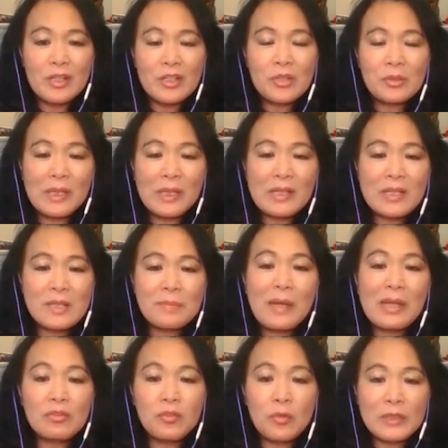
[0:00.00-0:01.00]
So he
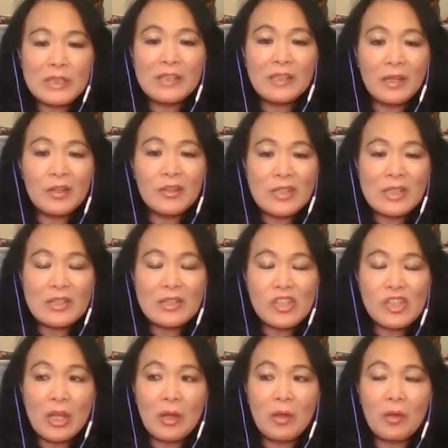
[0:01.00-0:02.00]
spent 14 years in
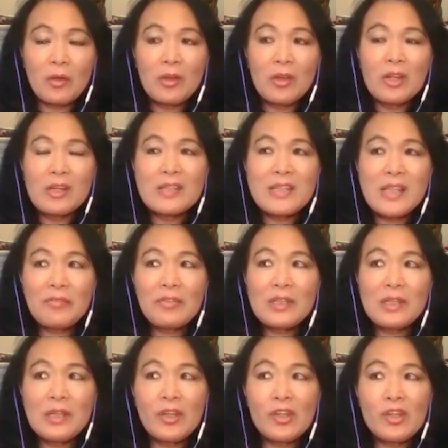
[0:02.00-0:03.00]
jail,
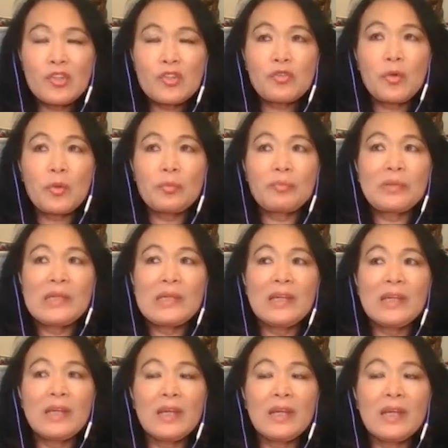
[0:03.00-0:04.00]
7 years for
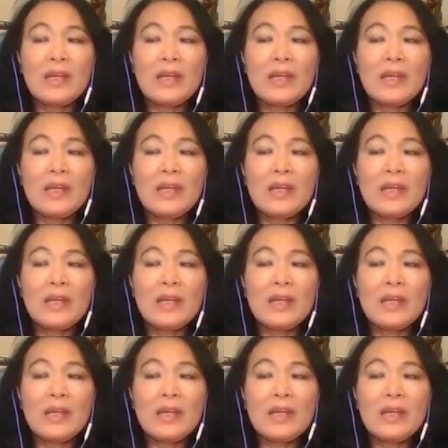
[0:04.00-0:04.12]
being